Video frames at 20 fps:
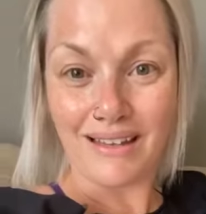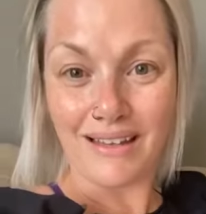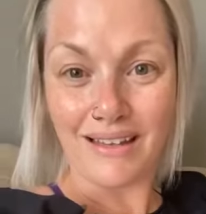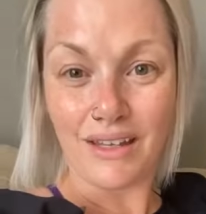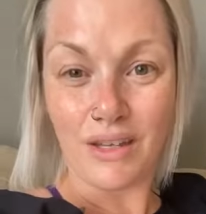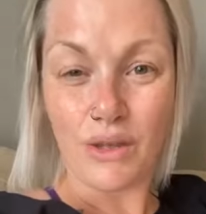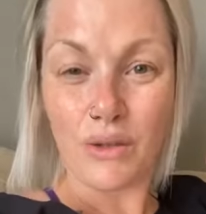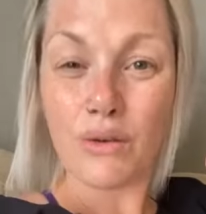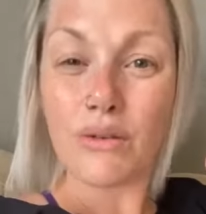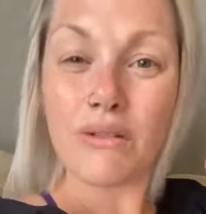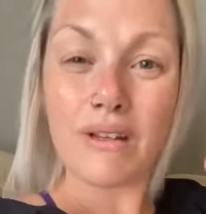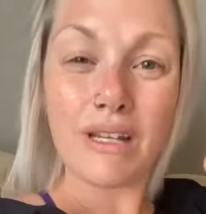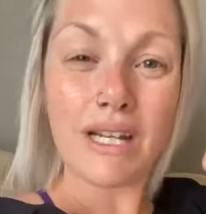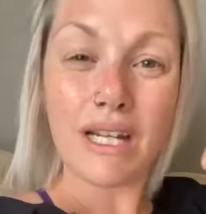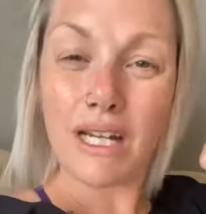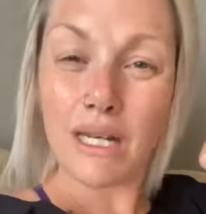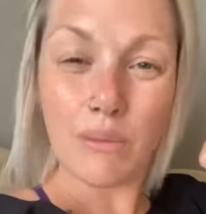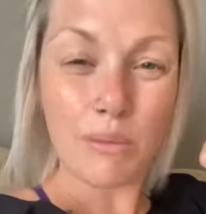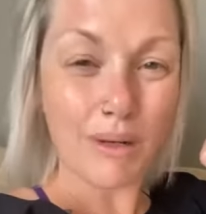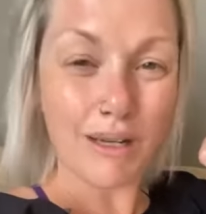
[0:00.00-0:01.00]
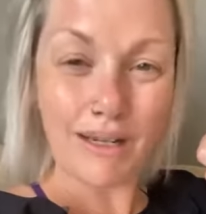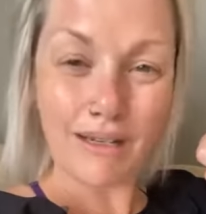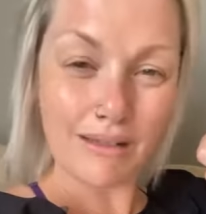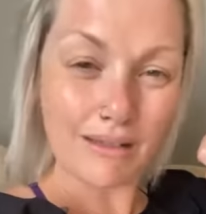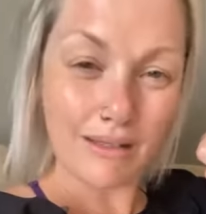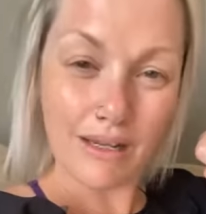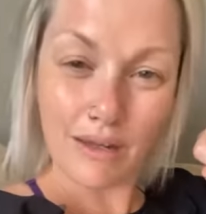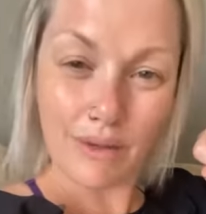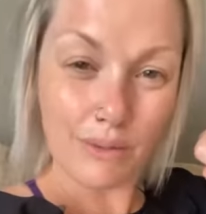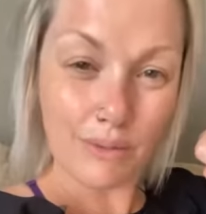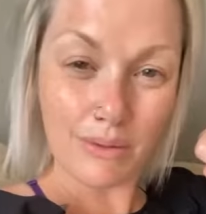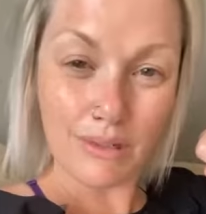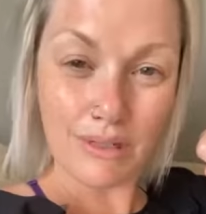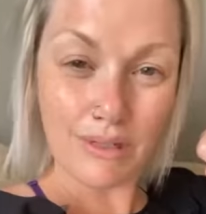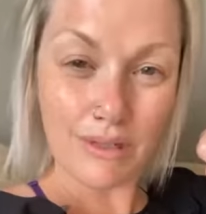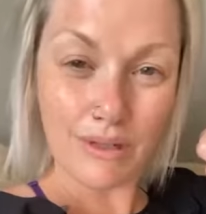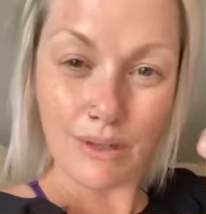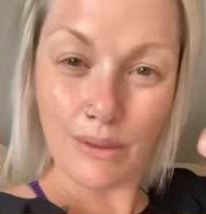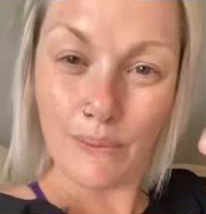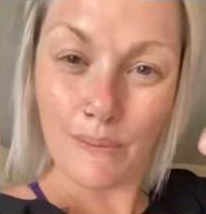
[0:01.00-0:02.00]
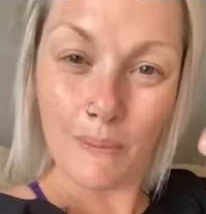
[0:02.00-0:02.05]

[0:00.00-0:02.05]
You don't need anybody to tell you what to do.